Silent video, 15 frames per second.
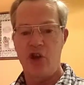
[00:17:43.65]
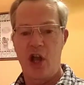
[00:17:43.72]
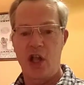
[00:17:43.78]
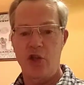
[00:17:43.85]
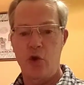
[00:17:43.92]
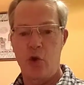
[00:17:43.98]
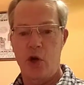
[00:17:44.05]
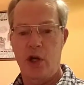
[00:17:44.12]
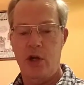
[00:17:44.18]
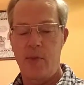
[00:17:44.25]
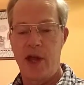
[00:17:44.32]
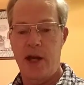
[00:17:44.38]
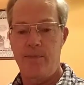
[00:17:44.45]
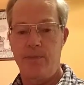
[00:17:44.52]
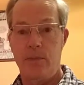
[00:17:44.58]
John York
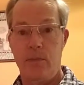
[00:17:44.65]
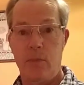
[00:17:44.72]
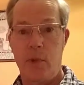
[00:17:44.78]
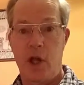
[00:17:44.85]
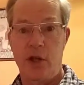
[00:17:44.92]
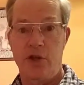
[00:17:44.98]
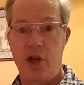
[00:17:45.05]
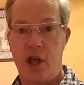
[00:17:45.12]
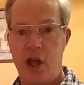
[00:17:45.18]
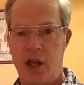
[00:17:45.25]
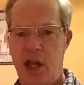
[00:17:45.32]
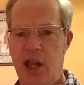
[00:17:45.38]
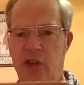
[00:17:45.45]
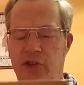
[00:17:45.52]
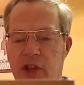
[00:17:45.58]
about a, a, dog,
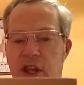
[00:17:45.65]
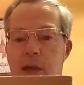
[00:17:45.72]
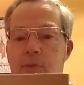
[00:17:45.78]
I guess, that